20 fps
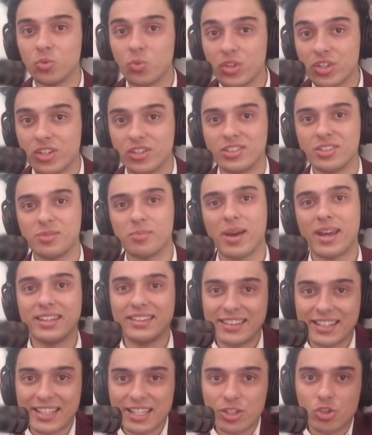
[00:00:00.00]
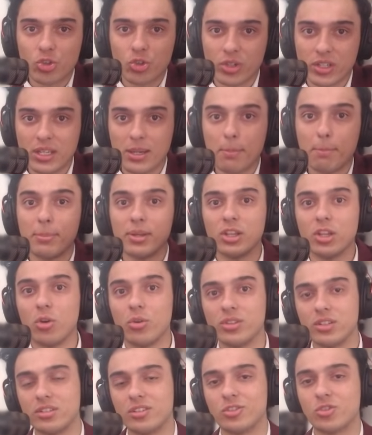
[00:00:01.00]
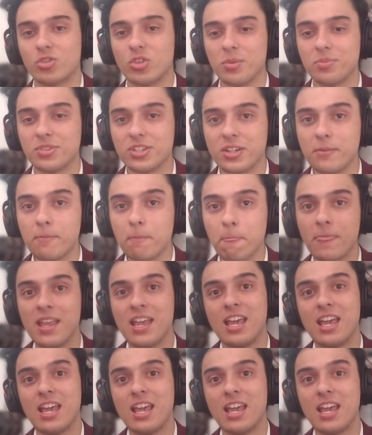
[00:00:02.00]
which is in my link tree below in the description.